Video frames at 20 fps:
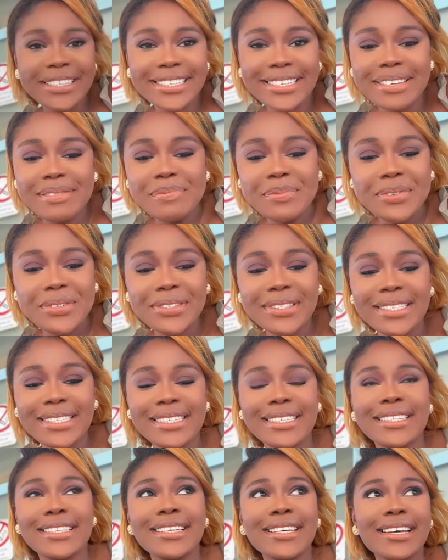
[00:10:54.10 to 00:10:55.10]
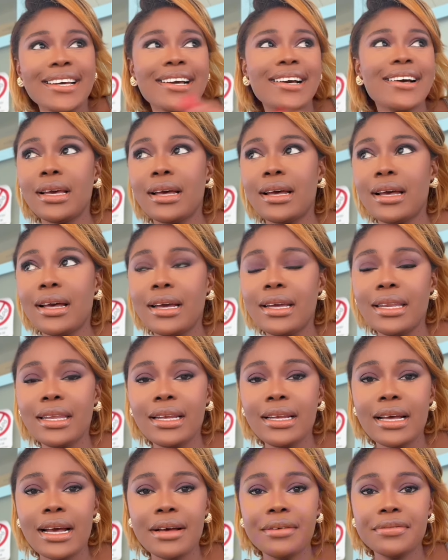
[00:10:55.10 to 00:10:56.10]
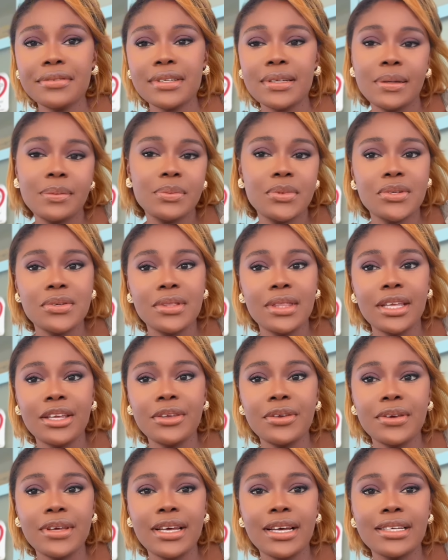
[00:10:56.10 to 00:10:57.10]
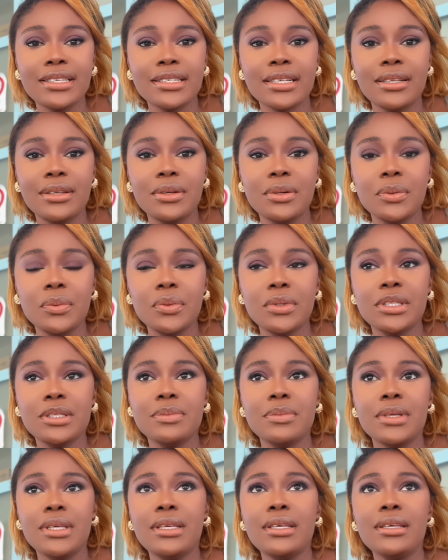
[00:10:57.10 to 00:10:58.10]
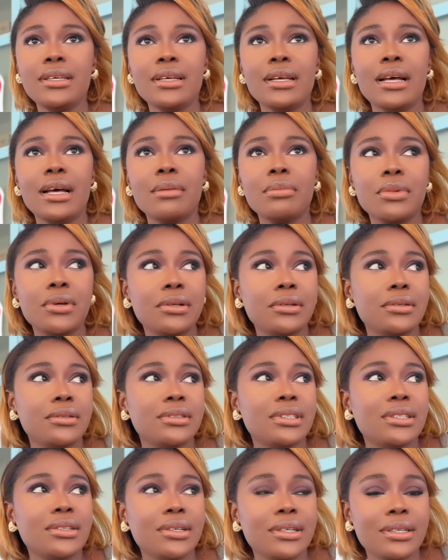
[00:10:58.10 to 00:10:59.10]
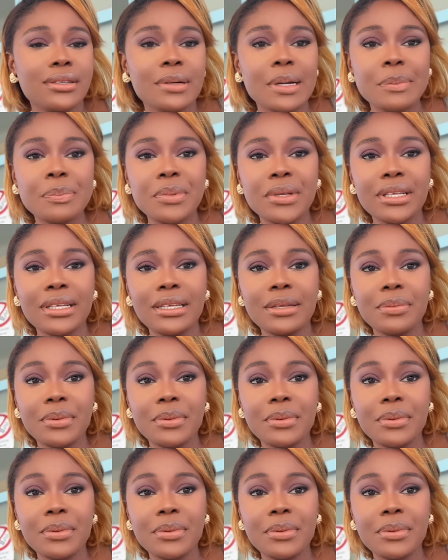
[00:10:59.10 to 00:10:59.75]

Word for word: time no see. I didn't have time to take you guys along with me. I'm gonna talk rapidly